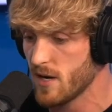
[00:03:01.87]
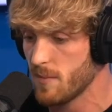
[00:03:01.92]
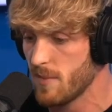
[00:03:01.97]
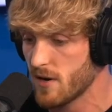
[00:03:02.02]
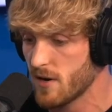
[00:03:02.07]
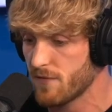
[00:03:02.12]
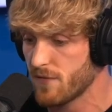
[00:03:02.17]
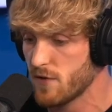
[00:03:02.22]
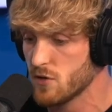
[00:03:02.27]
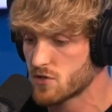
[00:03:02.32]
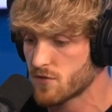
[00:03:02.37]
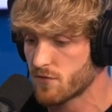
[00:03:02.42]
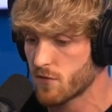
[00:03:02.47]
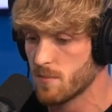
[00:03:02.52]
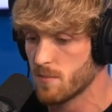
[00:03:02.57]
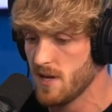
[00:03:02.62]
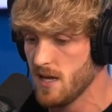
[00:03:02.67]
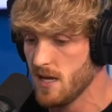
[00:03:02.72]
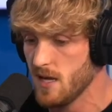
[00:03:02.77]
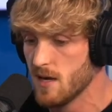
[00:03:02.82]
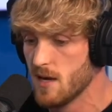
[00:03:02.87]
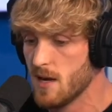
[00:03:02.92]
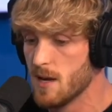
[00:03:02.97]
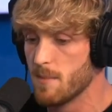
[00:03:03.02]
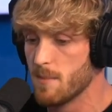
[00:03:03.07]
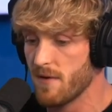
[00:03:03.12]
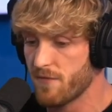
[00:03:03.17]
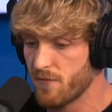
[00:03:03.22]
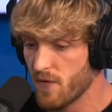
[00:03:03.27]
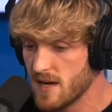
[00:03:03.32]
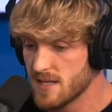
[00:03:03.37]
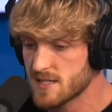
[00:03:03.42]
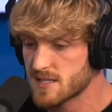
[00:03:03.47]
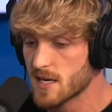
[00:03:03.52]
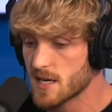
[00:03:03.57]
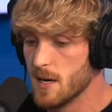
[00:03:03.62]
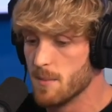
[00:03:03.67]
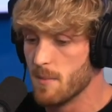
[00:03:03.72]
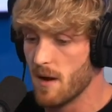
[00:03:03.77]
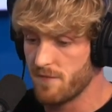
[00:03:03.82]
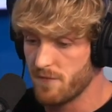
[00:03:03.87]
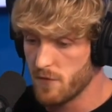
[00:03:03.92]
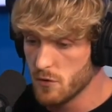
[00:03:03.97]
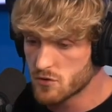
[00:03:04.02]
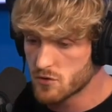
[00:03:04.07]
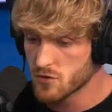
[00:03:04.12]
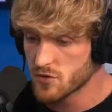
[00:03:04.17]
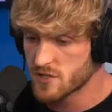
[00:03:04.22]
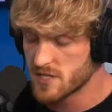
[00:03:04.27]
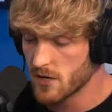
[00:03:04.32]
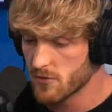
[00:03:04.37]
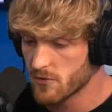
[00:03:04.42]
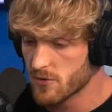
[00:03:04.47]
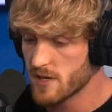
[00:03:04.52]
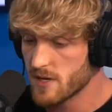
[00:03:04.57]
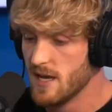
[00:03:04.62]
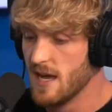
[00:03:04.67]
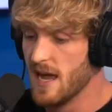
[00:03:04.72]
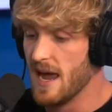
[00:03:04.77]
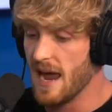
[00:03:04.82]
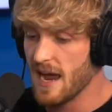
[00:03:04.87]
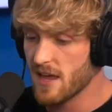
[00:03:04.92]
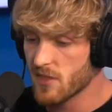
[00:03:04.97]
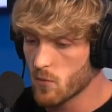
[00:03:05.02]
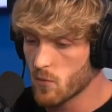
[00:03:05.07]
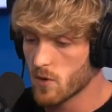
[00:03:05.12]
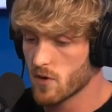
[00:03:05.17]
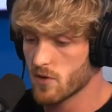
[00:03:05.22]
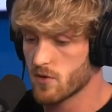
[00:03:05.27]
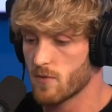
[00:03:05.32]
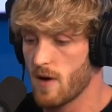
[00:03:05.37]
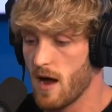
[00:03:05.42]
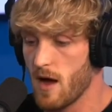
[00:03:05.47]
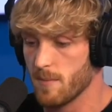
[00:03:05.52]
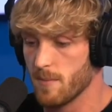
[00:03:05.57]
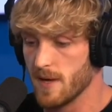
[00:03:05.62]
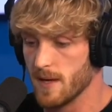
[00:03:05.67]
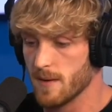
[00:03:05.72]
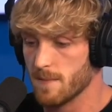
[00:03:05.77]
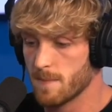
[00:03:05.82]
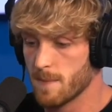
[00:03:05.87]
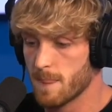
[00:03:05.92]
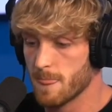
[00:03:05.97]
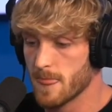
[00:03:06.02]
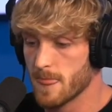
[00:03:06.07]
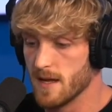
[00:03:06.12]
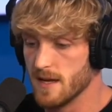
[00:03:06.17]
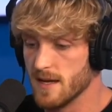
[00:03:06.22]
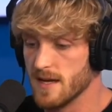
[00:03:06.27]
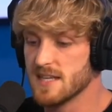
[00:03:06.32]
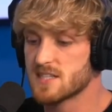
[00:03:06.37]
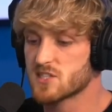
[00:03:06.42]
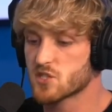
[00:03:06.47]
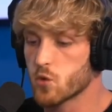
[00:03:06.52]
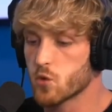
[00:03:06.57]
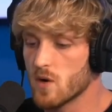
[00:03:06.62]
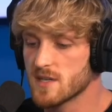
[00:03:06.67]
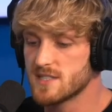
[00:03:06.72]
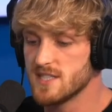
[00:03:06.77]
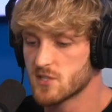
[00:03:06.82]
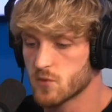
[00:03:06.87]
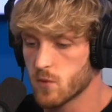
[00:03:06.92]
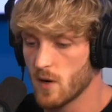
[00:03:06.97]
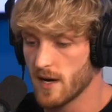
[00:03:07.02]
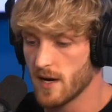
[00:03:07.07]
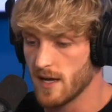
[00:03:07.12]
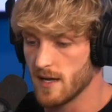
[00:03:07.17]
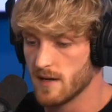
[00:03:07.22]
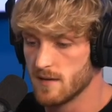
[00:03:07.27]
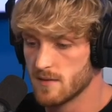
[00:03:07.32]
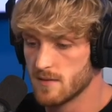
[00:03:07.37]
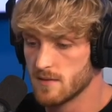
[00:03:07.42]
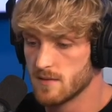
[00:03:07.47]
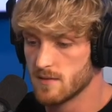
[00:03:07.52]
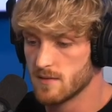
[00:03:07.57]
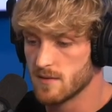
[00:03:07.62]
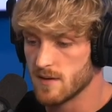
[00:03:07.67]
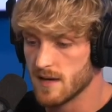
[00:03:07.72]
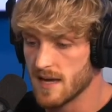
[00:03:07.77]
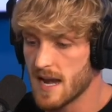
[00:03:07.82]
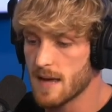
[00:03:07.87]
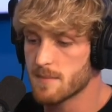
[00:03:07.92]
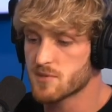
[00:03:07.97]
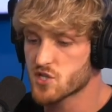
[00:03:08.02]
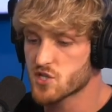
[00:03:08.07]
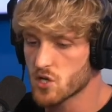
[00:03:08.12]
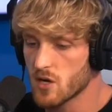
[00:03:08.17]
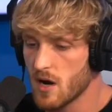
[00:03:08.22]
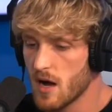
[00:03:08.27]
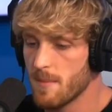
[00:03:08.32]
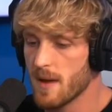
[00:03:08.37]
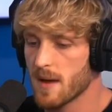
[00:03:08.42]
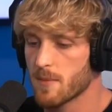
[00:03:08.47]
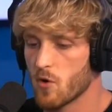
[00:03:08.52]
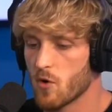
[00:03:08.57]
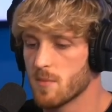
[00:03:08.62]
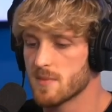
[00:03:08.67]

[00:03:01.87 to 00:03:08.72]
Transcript: better future for me, my friends, my future children, and the world around me. It's 2020, and I'm sure I'll make more